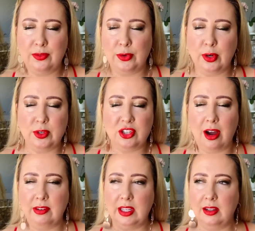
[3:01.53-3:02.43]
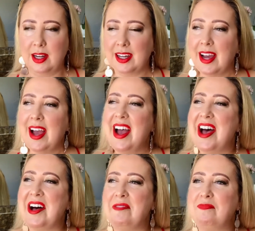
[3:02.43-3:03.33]
it, which I really like.
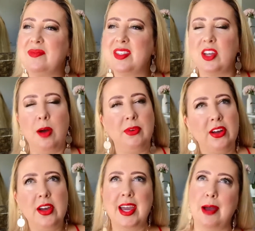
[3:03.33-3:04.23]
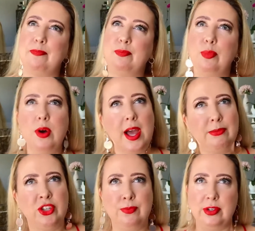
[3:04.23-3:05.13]
So I'm going, okay, what
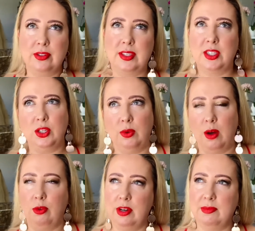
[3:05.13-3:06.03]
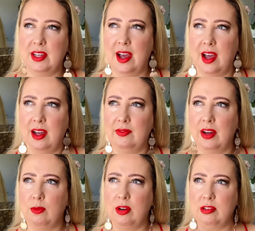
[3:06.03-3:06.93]
attributes do I want him to have? I
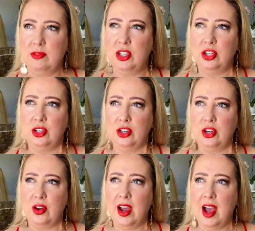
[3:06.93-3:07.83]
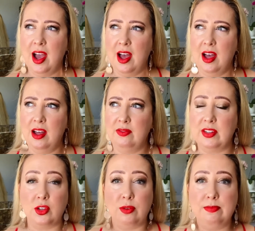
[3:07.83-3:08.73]
want him to, have his
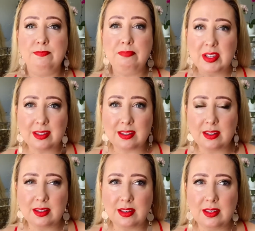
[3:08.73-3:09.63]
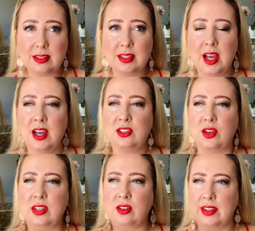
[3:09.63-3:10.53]
own business. So
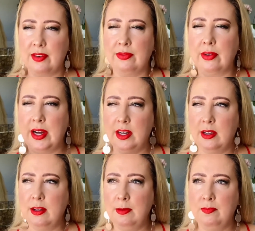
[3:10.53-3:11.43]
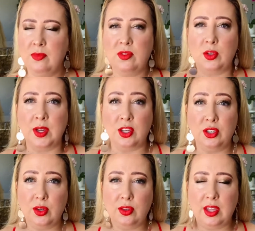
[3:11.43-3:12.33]
he's got that freedom so he can
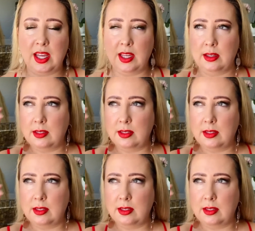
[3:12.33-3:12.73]
do things